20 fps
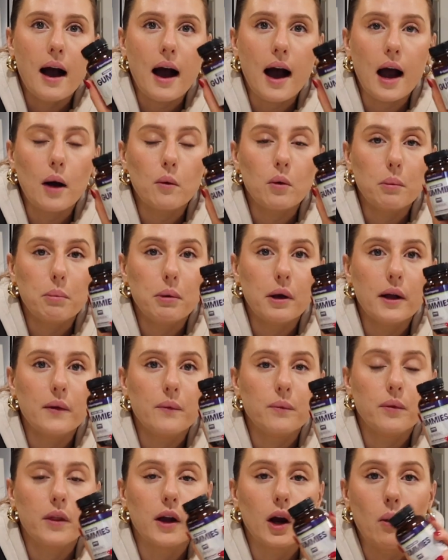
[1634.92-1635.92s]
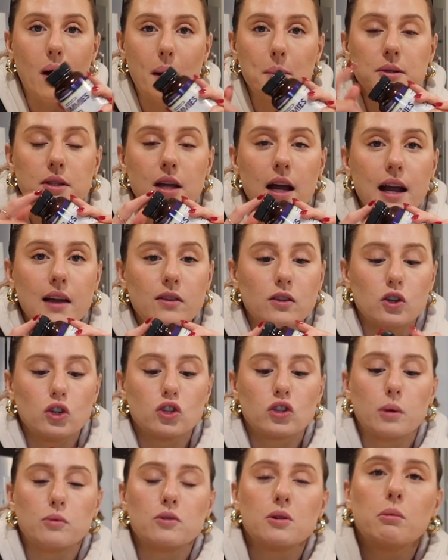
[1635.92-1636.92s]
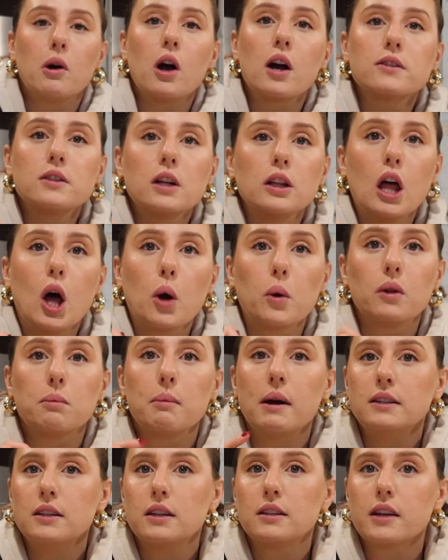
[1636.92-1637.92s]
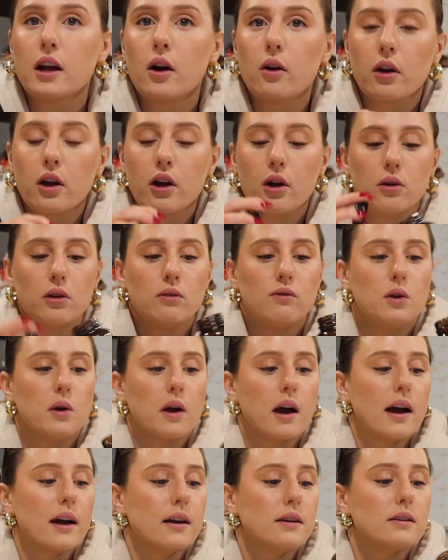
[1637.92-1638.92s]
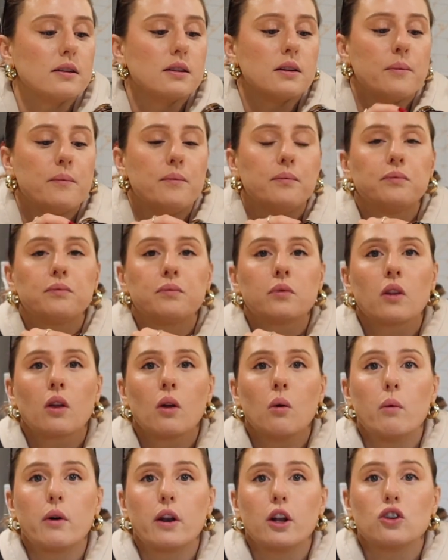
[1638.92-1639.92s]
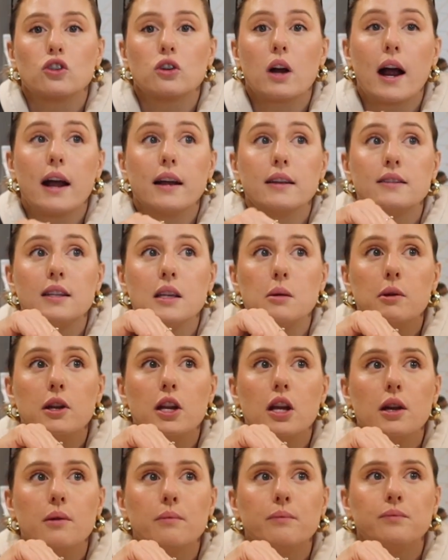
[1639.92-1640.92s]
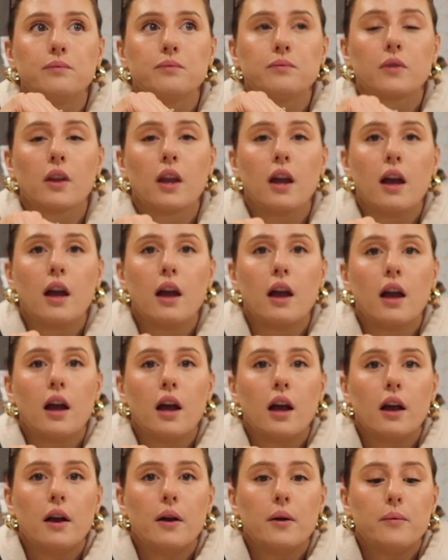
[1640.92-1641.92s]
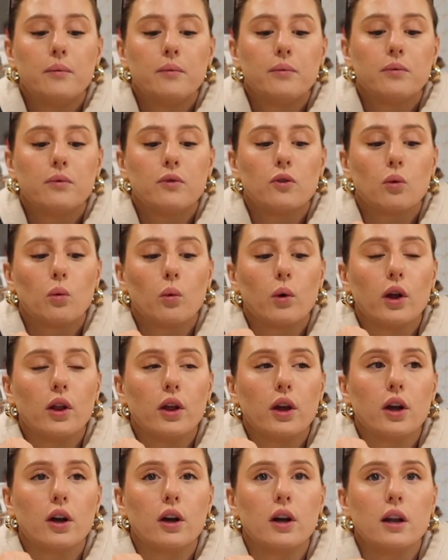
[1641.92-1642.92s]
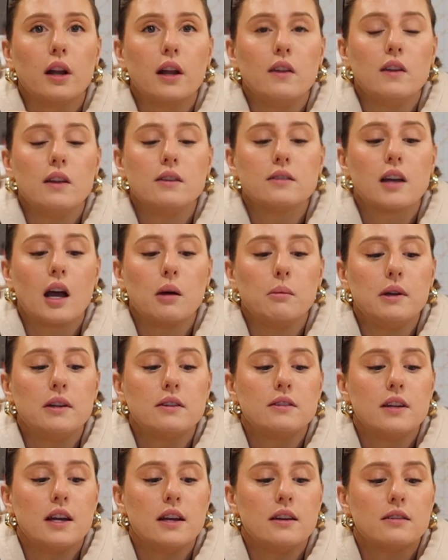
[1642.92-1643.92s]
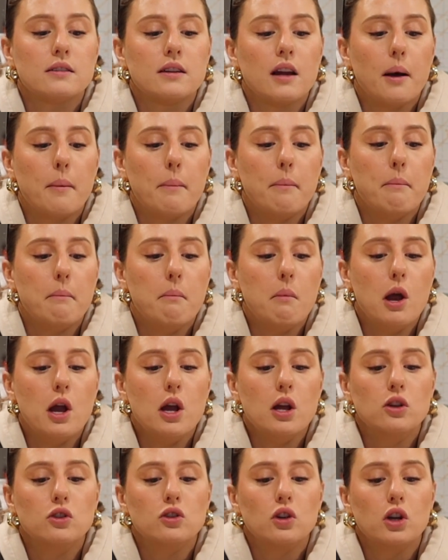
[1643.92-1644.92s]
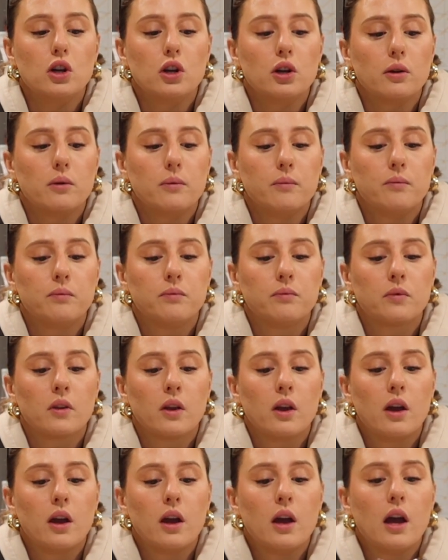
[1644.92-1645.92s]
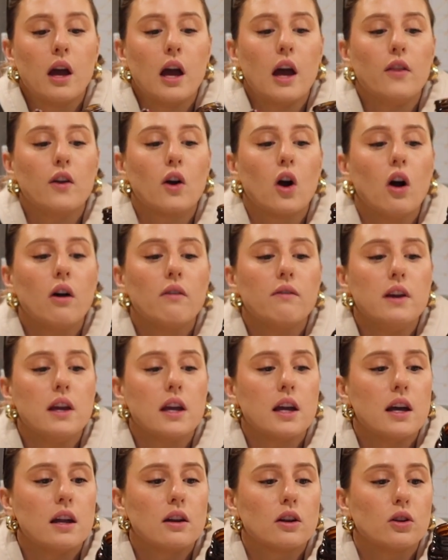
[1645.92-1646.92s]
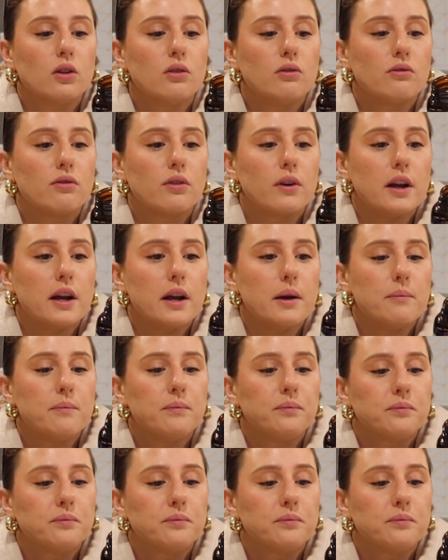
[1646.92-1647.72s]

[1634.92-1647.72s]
I will put their website in the description box along with my discount code if you guys wanna try a CBD. It's really good. And these gummies taste amazing. And they're all vegan, gluten-free.